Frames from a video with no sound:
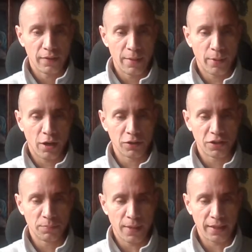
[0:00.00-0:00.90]
their
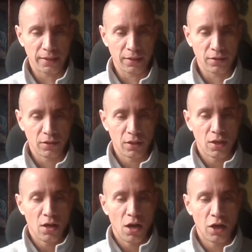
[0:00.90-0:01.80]
parties make.
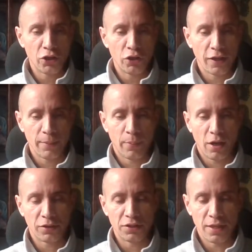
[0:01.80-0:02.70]
Are UK
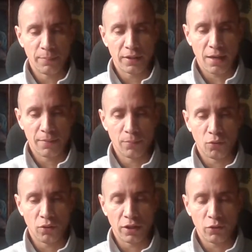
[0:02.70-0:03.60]
parties then becoming
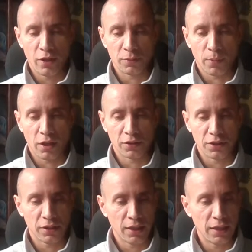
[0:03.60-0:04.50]
more like US
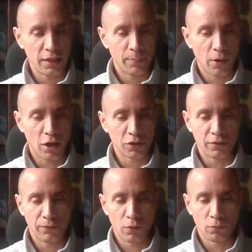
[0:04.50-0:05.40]
parties? Clearly,
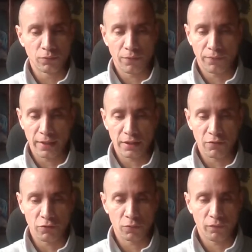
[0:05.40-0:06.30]
party forms
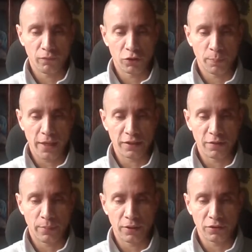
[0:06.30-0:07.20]
reflecting the
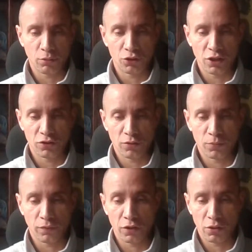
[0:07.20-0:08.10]
respective political
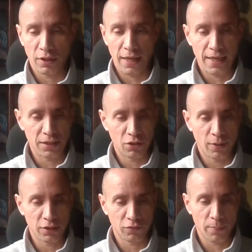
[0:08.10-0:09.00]
systems of the UK and the
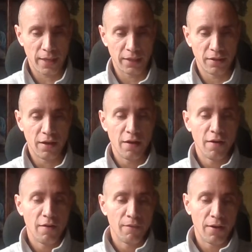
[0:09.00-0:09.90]
US remain
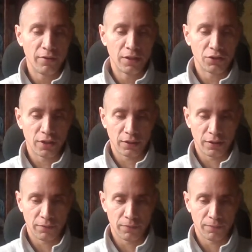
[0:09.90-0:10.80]
very
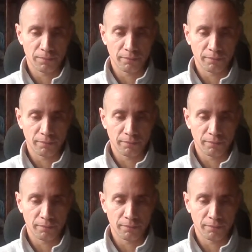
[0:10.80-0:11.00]
distinctive.